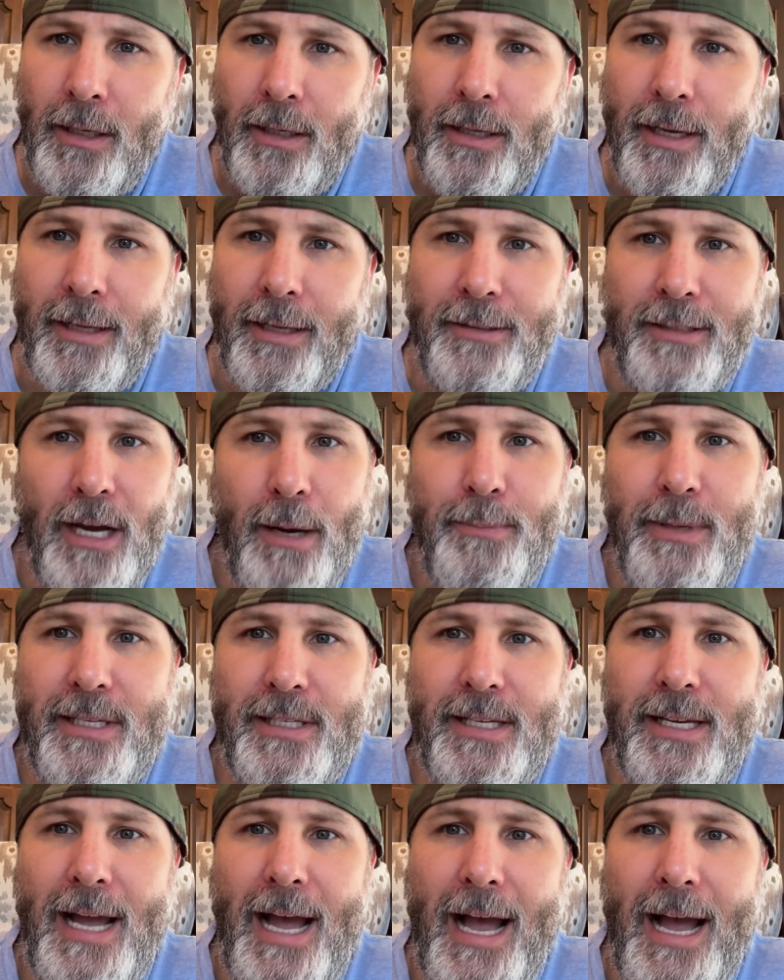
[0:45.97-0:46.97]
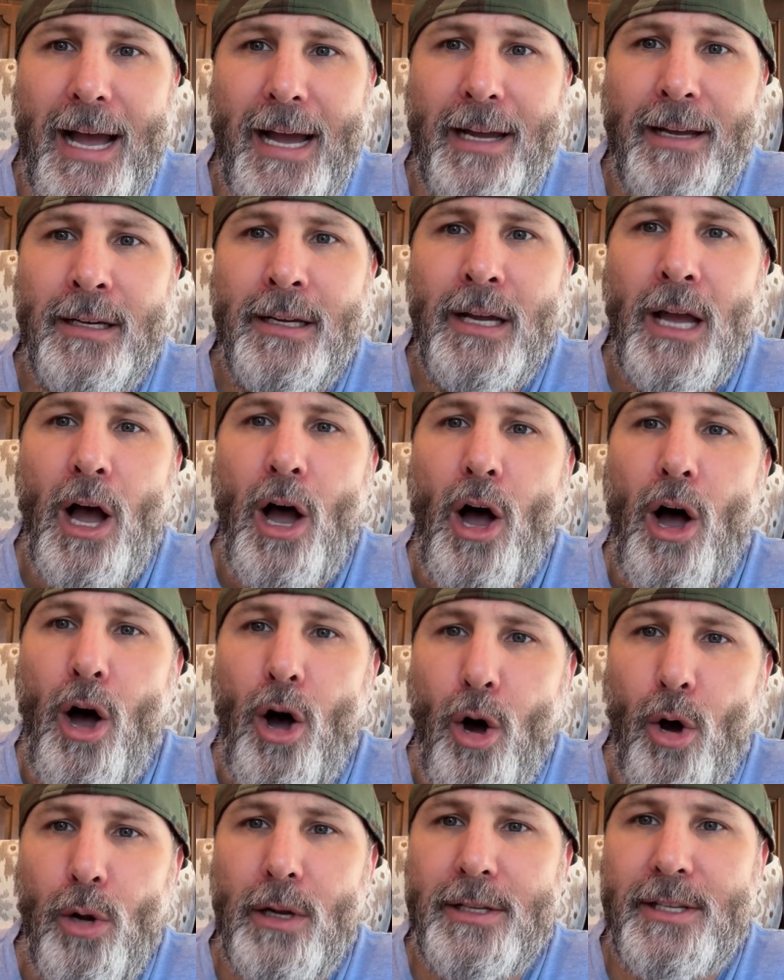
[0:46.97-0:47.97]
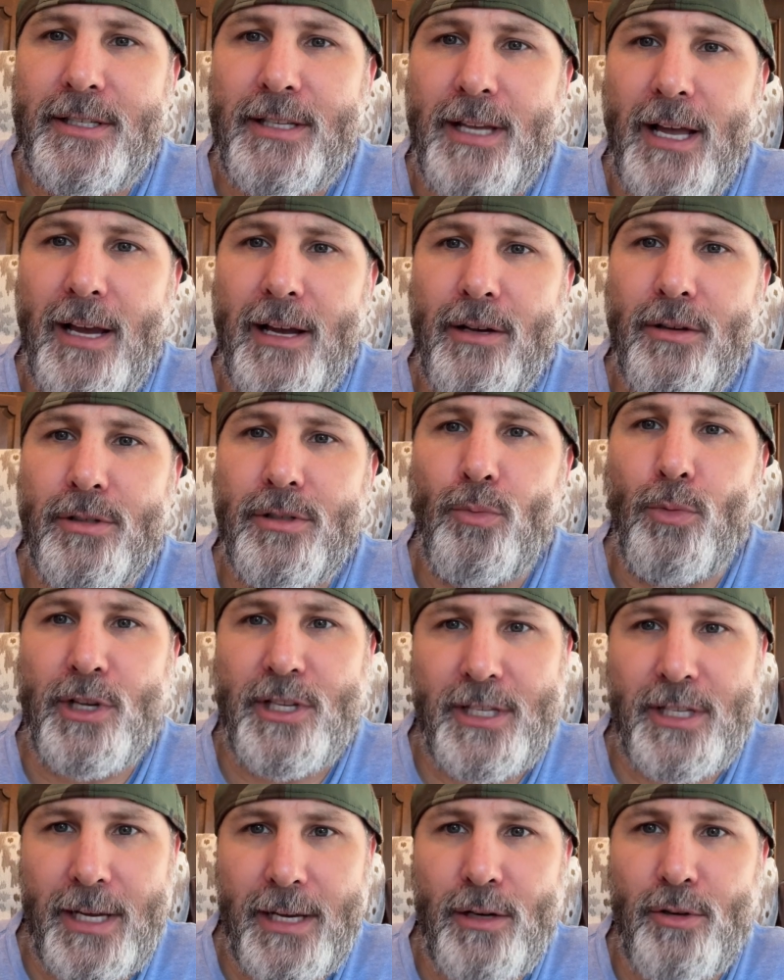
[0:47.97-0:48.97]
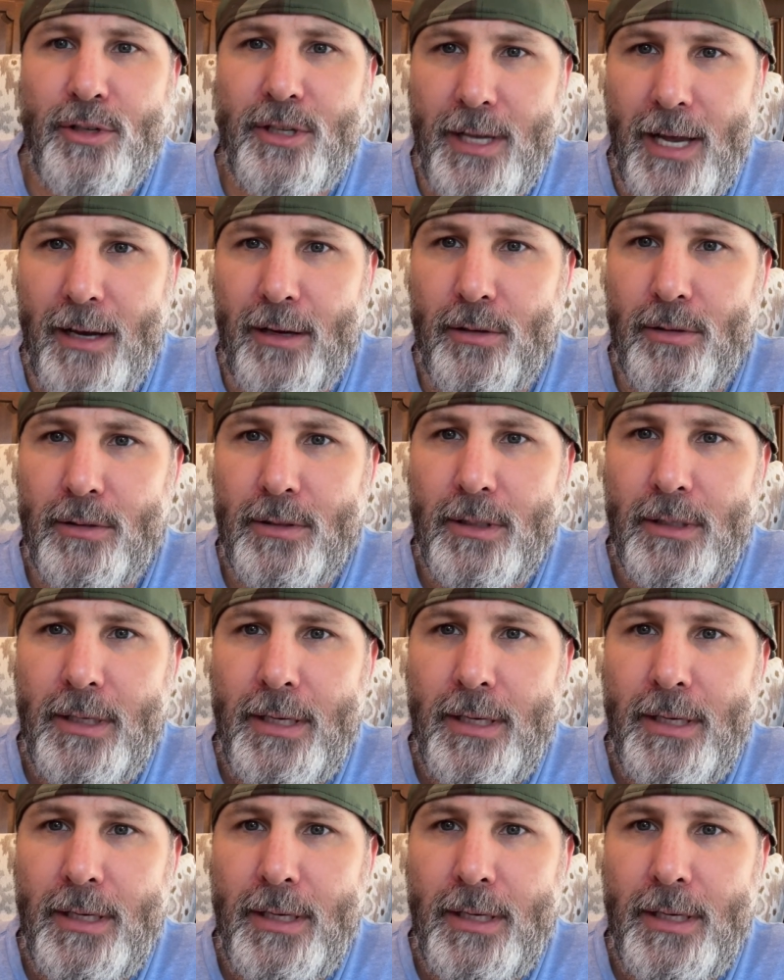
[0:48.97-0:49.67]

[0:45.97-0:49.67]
In WCI, all the cells were single cell.